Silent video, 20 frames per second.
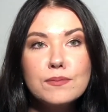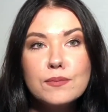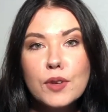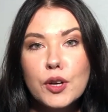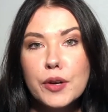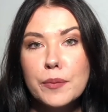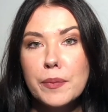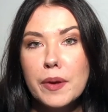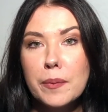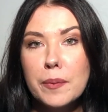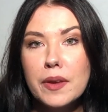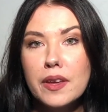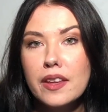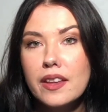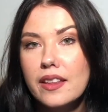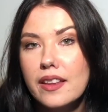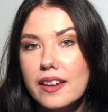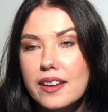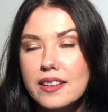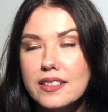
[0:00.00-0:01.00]
or maybe
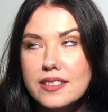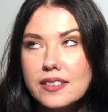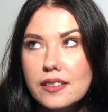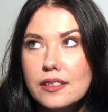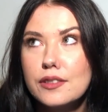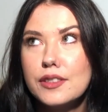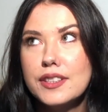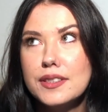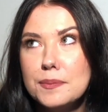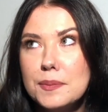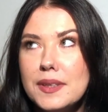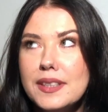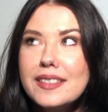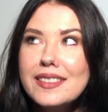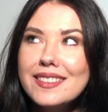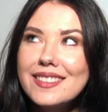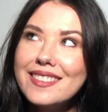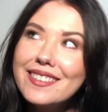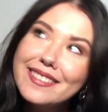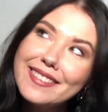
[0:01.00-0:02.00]
like until
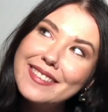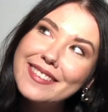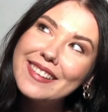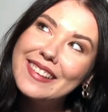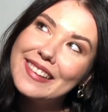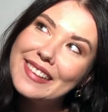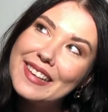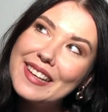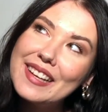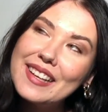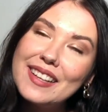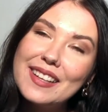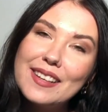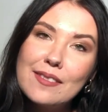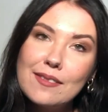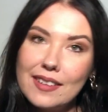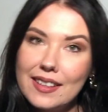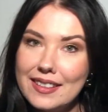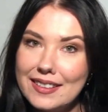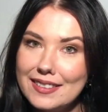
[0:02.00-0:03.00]
Christmas,
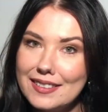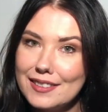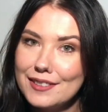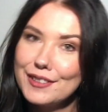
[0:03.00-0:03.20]
when it's treat